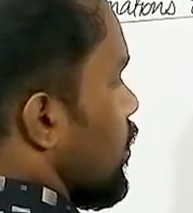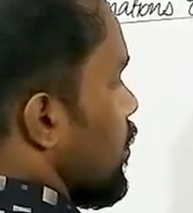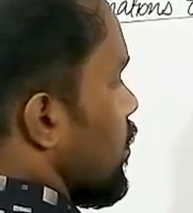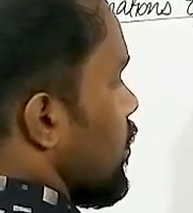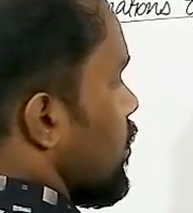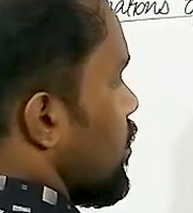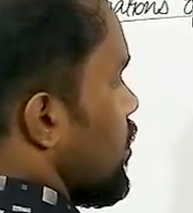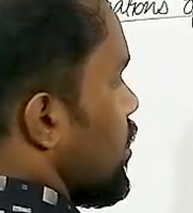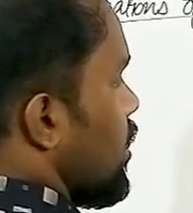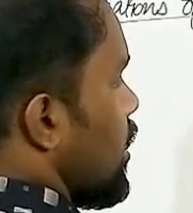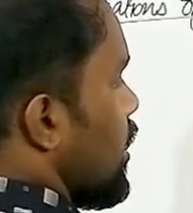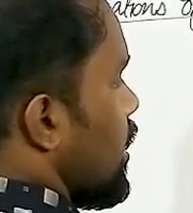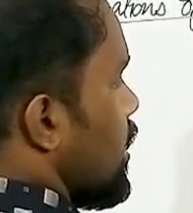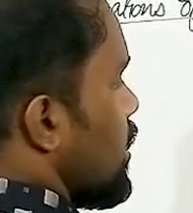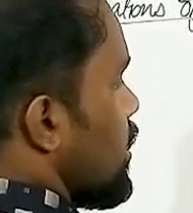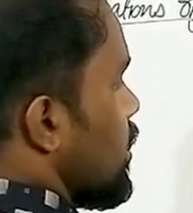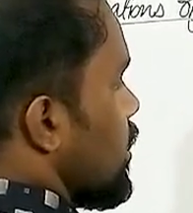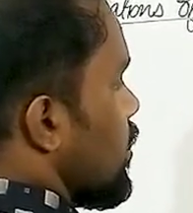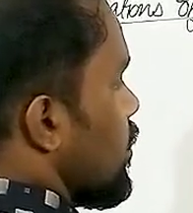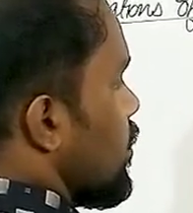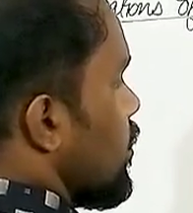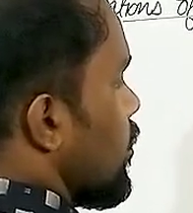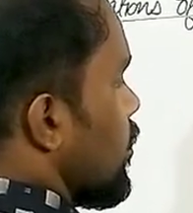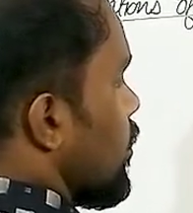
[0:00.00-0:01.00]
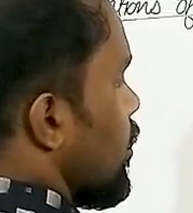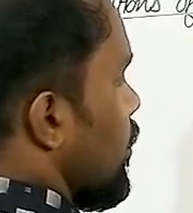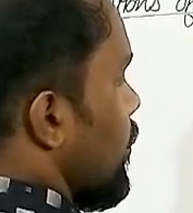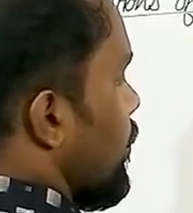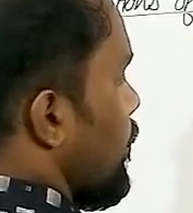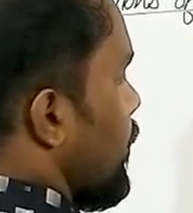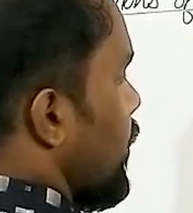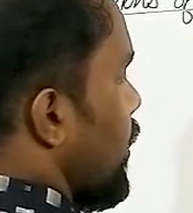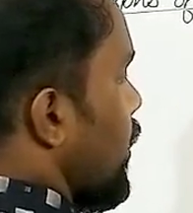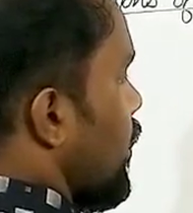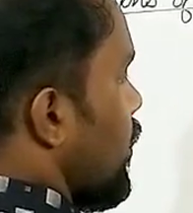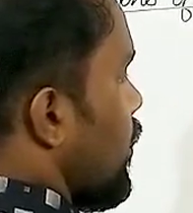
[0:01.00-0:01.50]
Series
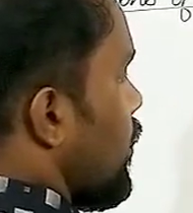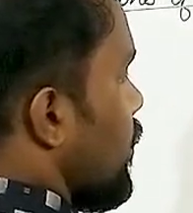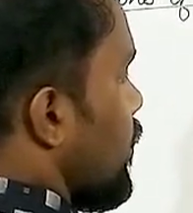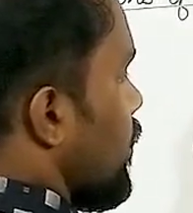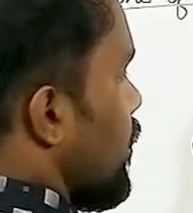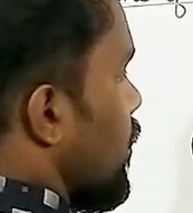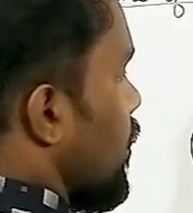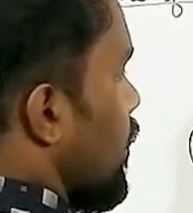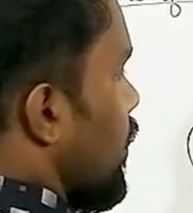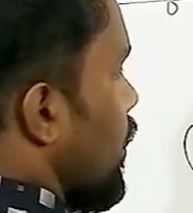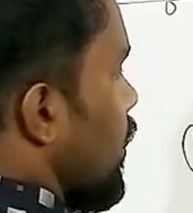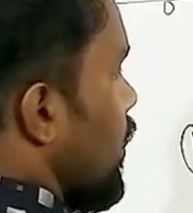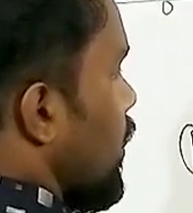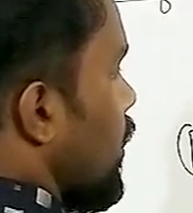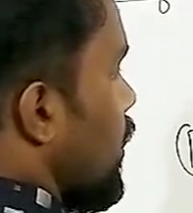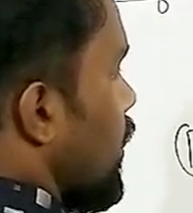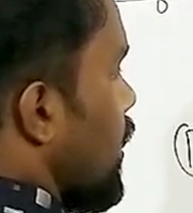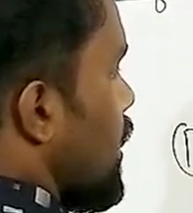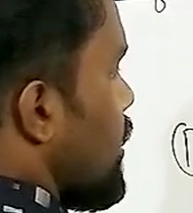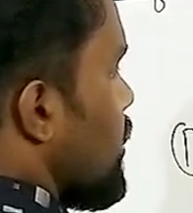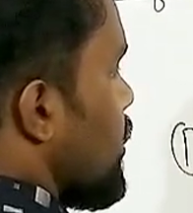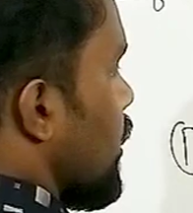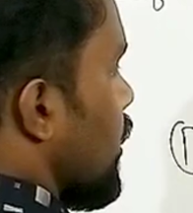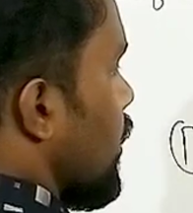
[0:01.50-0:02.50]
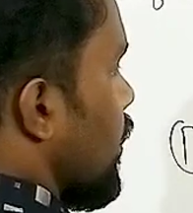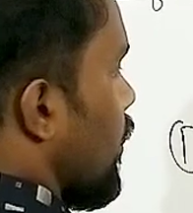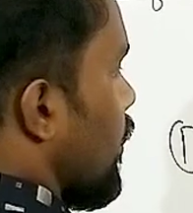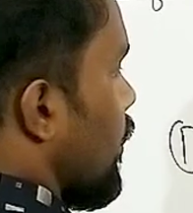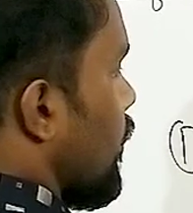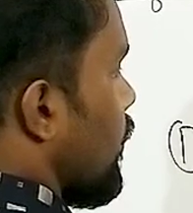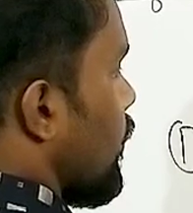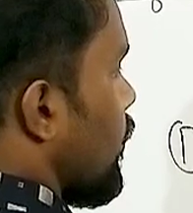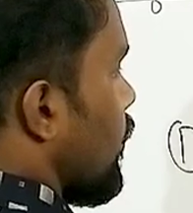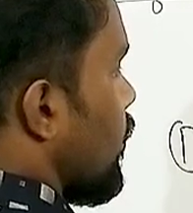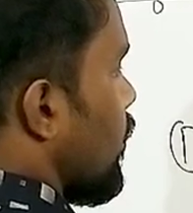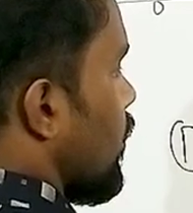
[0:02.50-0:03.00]
combination.
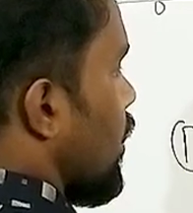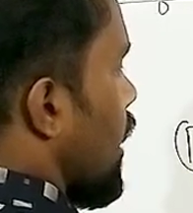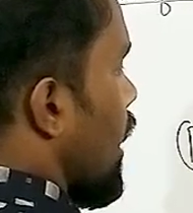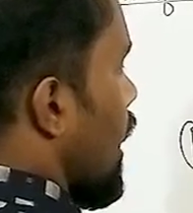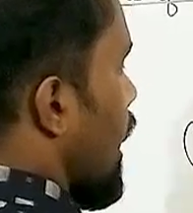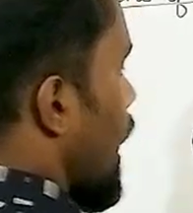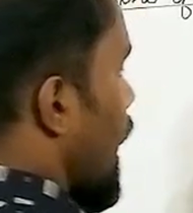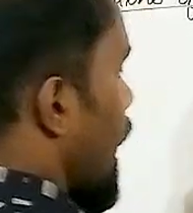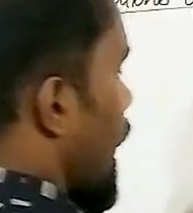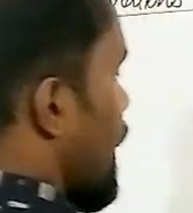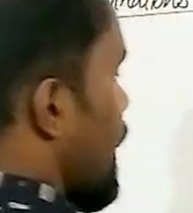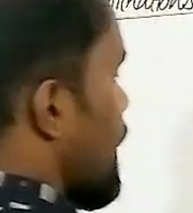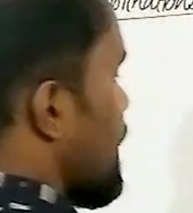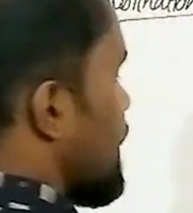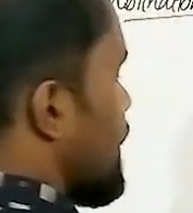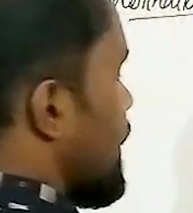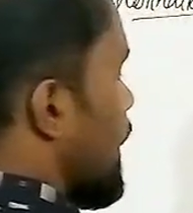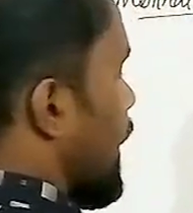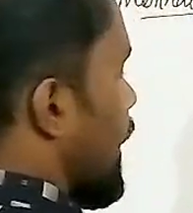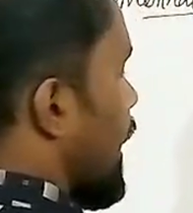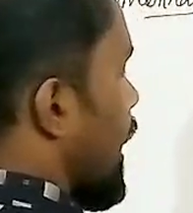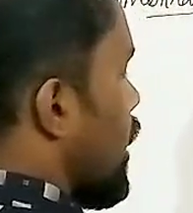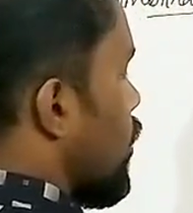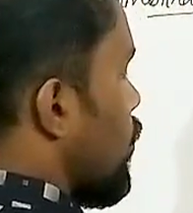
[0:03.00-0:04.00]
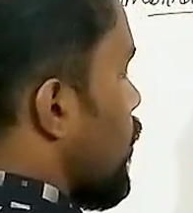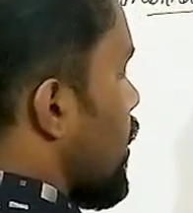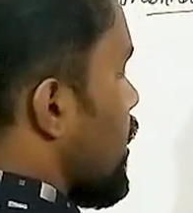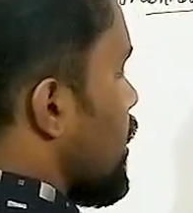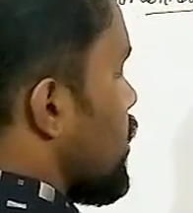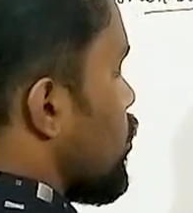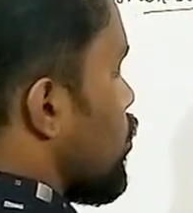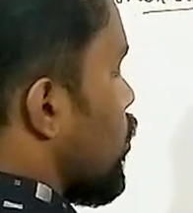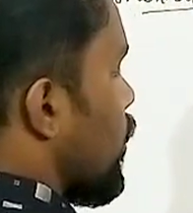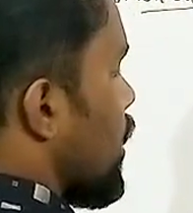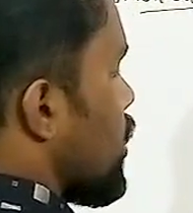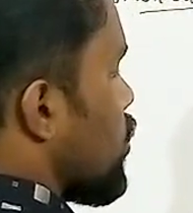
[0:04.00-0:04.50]
And the second one
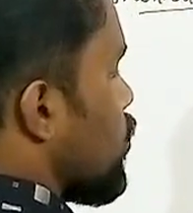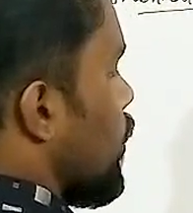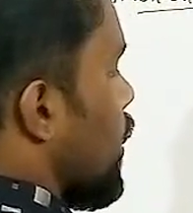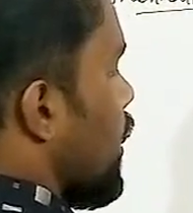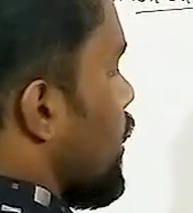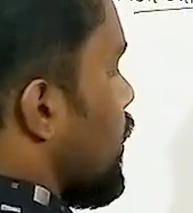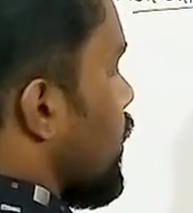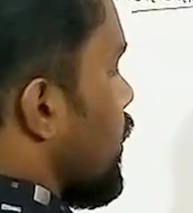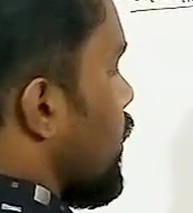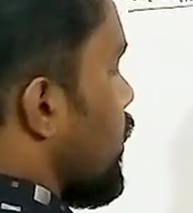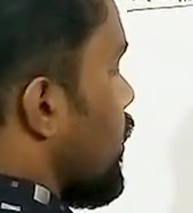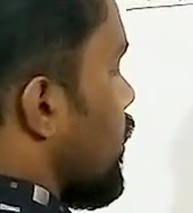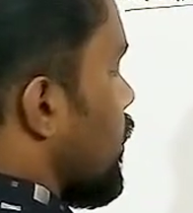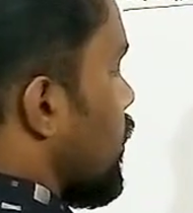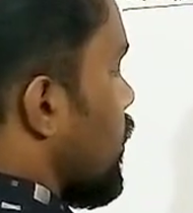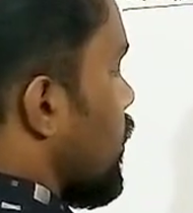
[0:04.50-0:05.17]
is known as what?